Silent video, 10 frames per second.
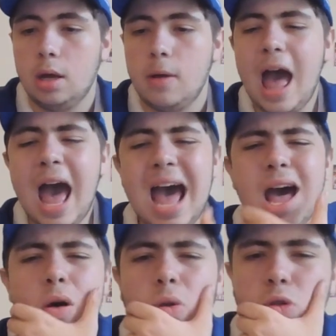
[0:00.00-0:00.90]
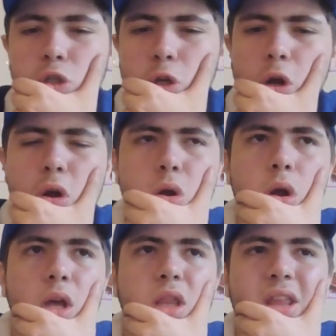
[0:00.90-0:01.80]
How do
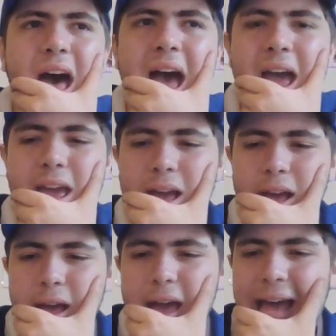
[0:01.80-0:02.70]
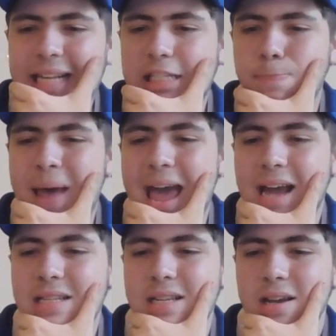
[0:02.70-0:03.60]
they
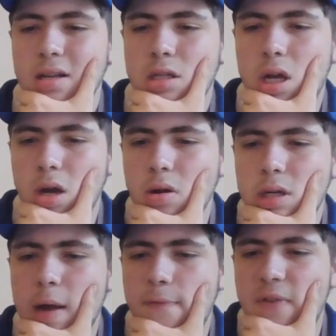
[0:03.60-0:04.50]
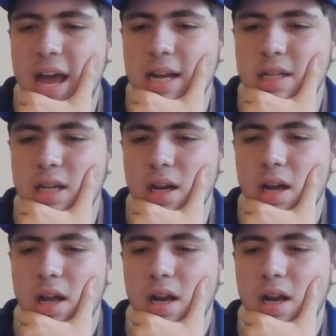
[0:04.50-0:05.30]
expect to defend,